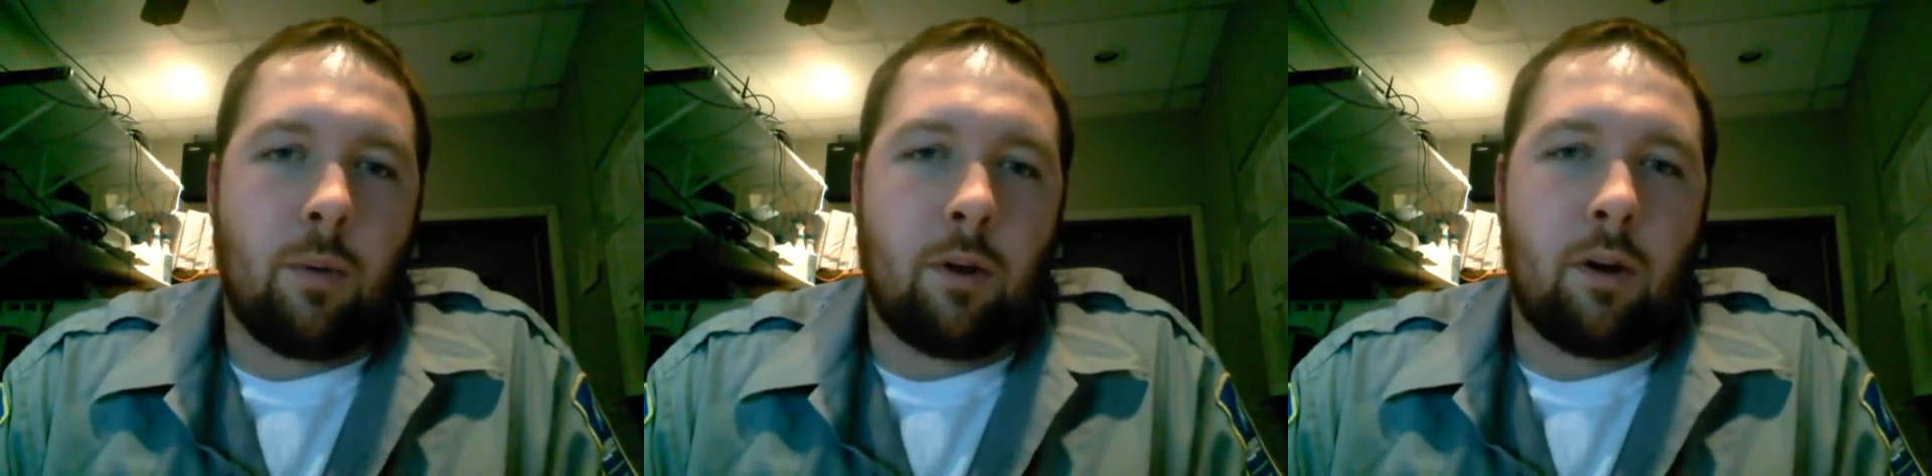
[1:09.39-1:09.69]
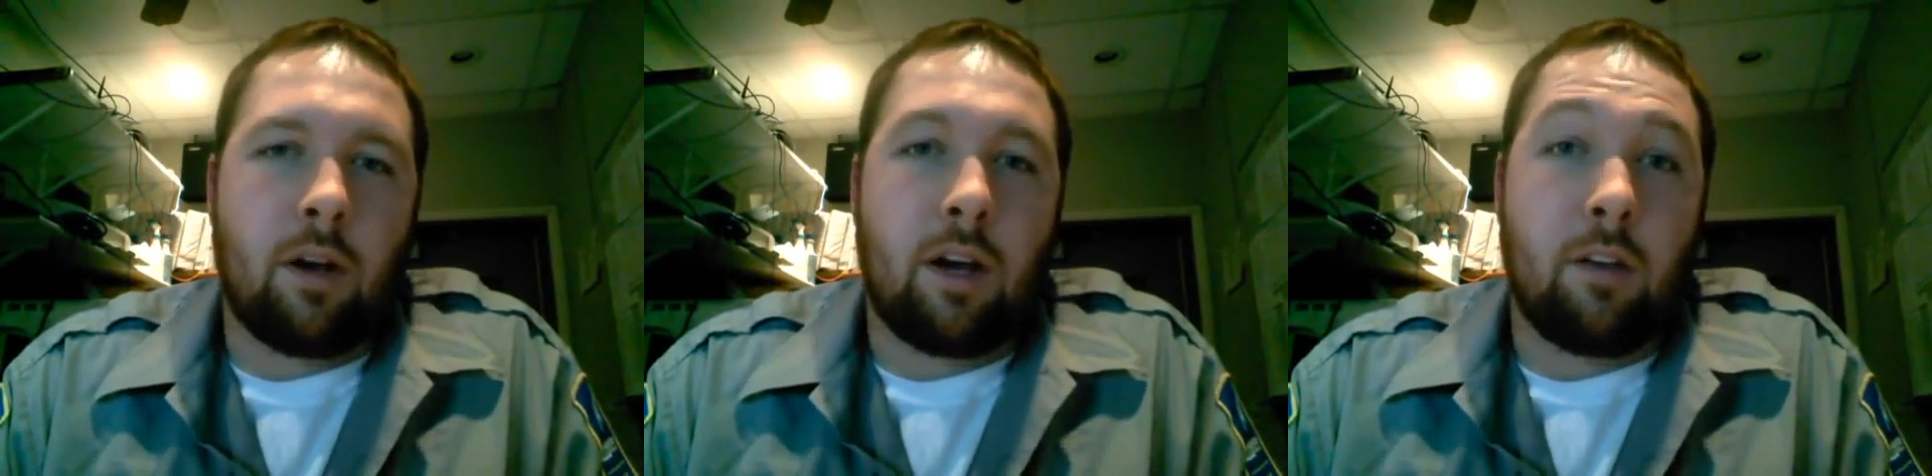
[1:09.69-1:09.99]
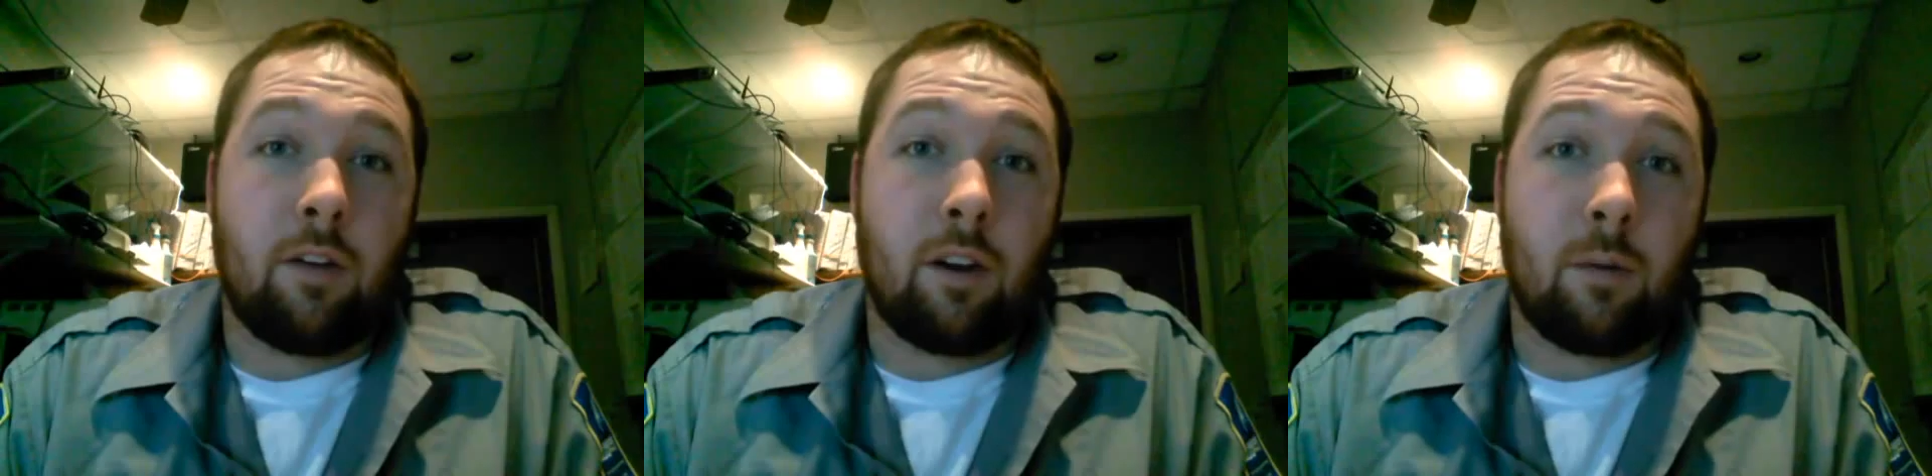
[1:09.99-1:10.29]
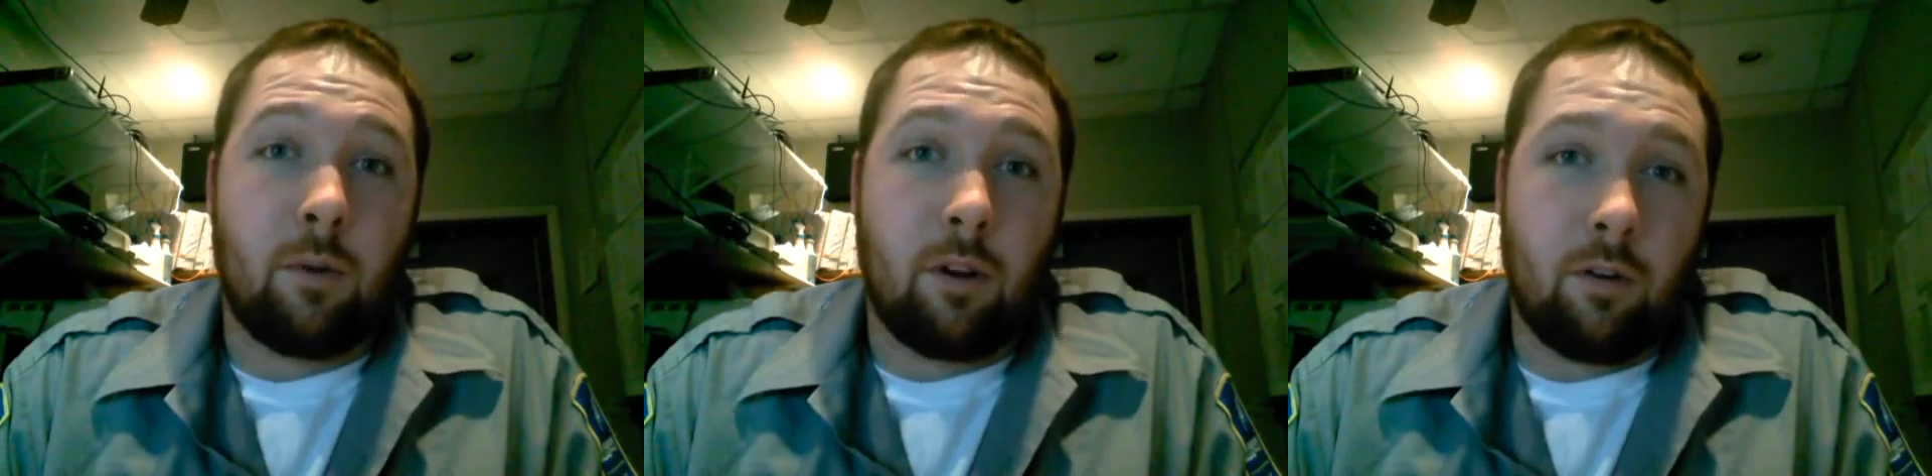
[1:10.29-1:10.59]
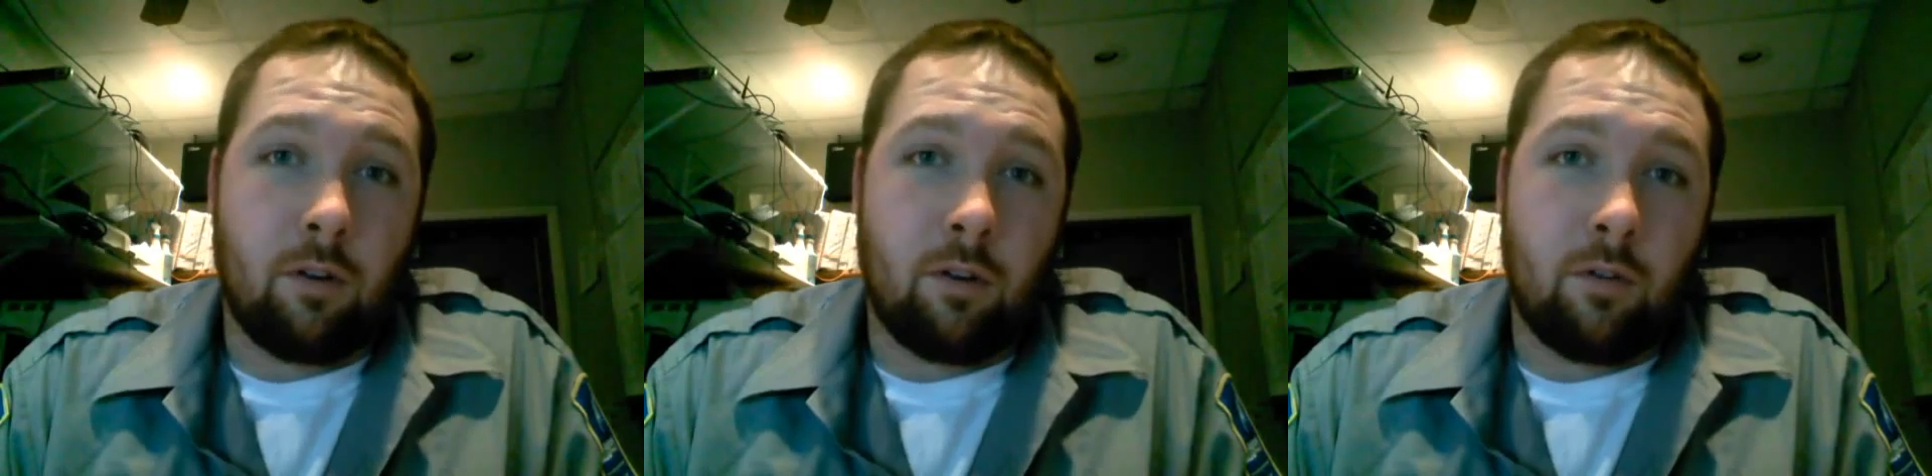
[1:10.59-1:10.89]
I would highly recommend
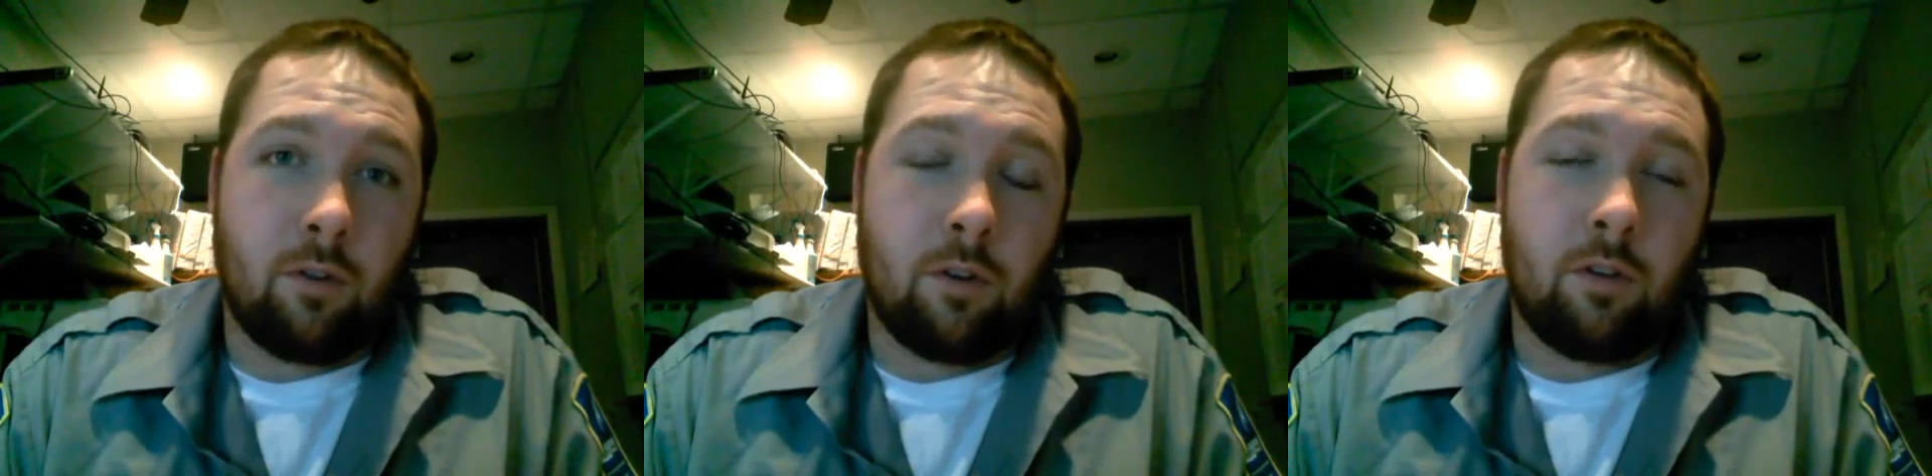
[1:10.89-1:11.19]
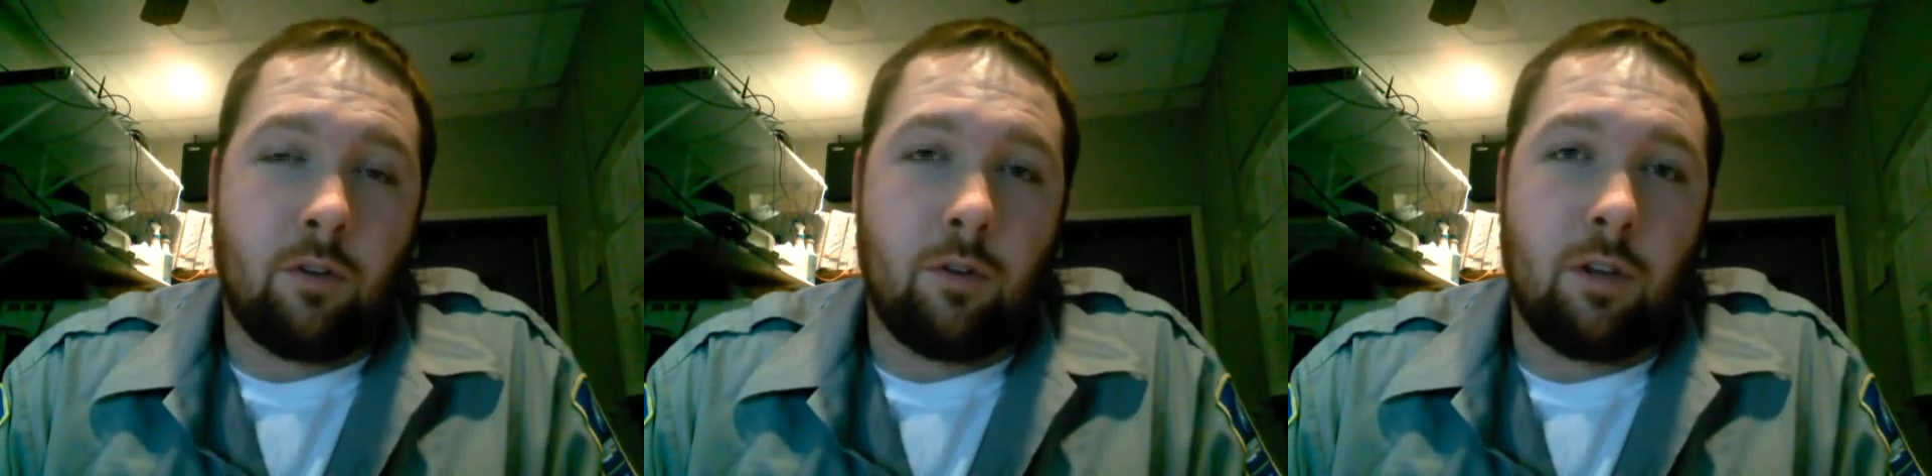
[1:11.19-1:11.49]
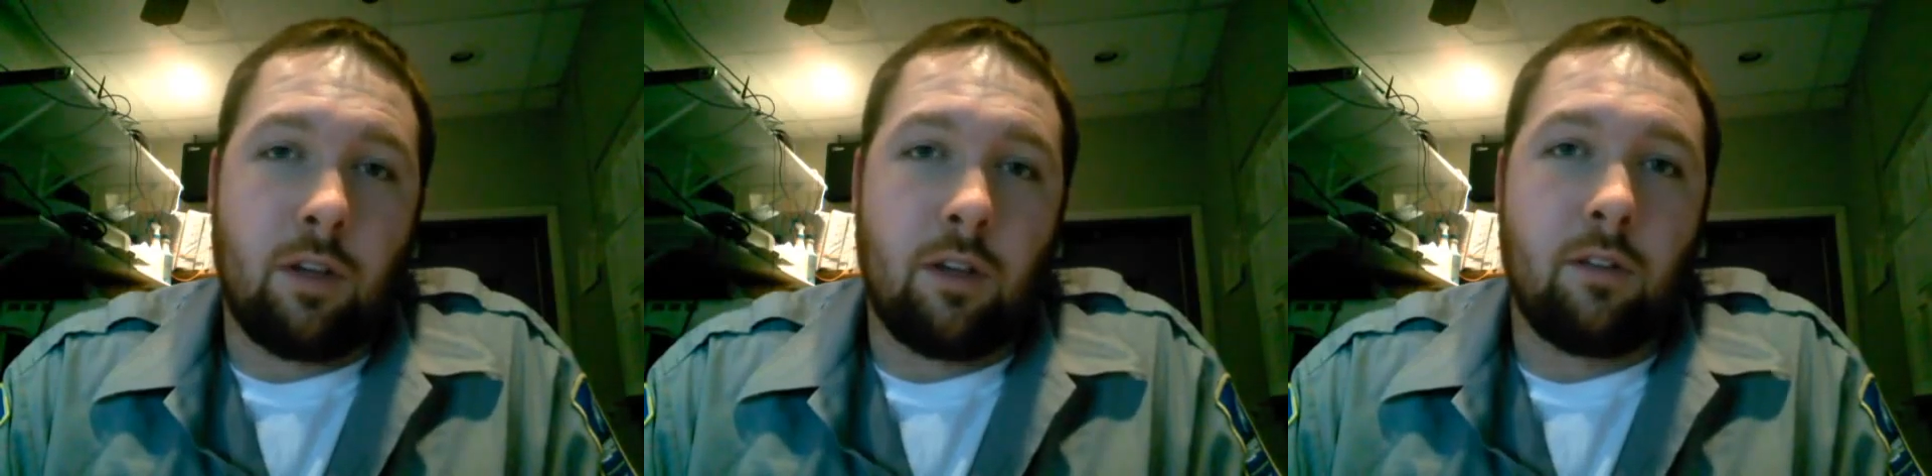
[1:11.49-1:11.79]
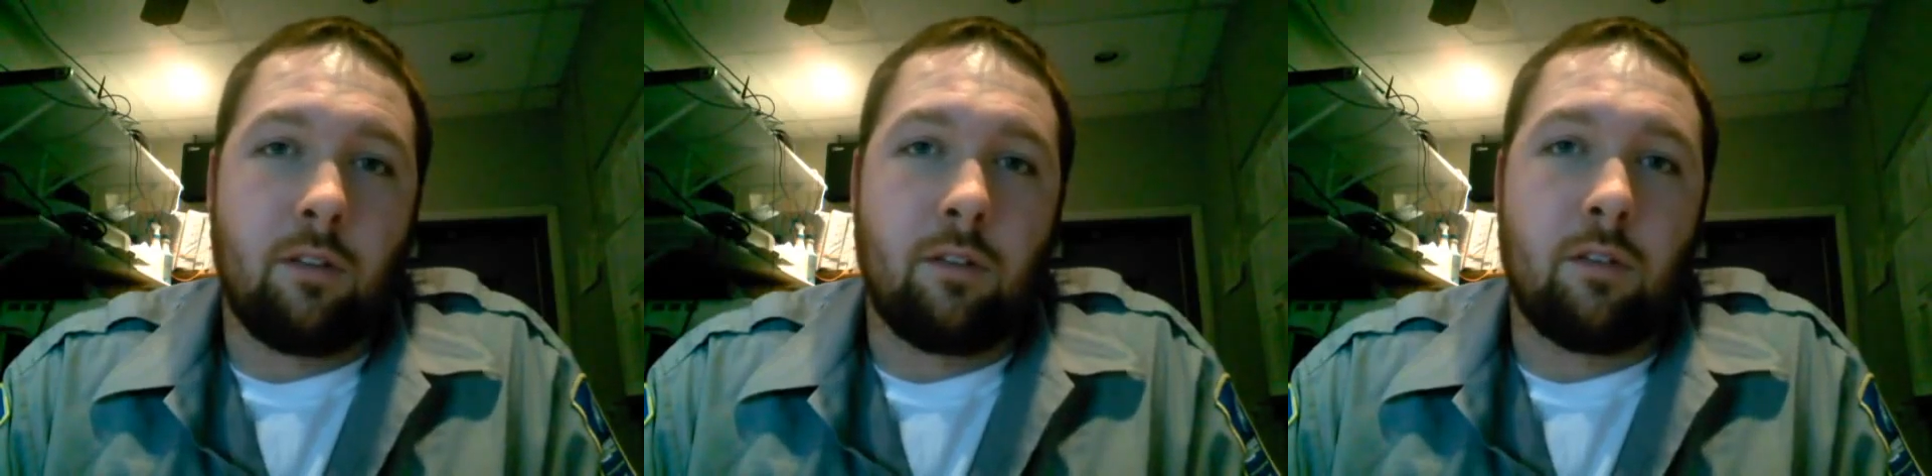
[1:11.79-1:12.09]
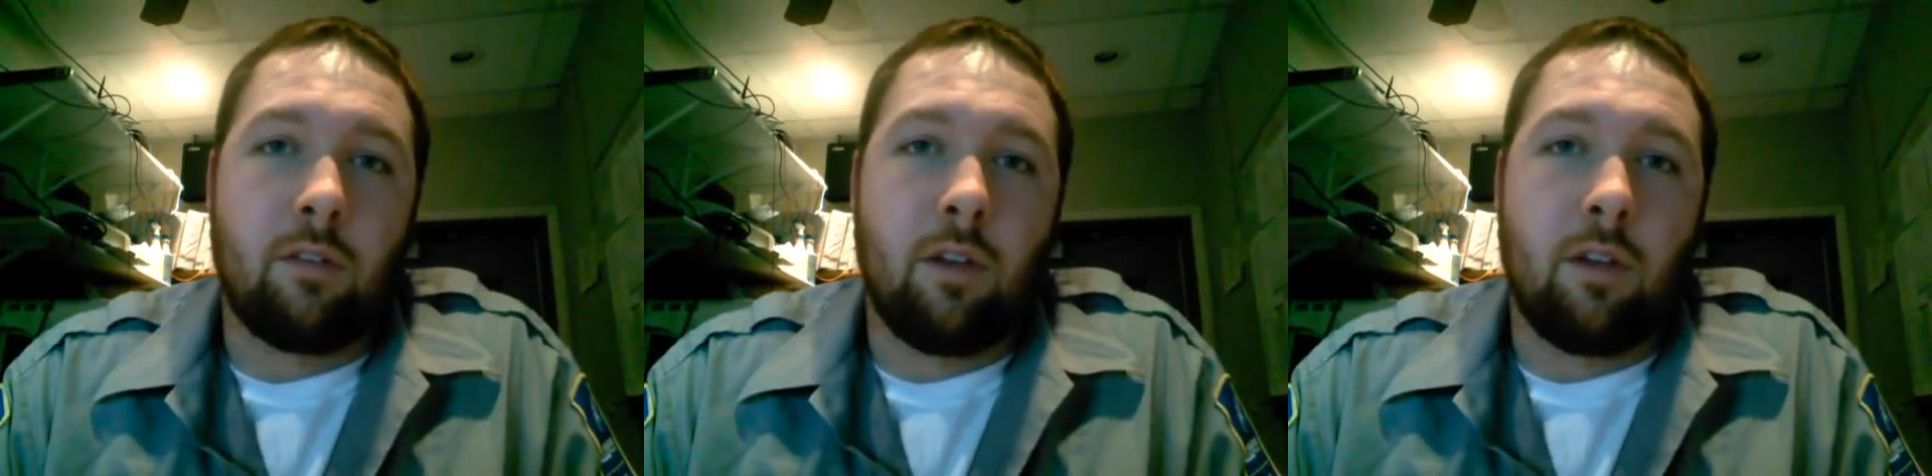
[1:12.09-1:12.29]
going over to his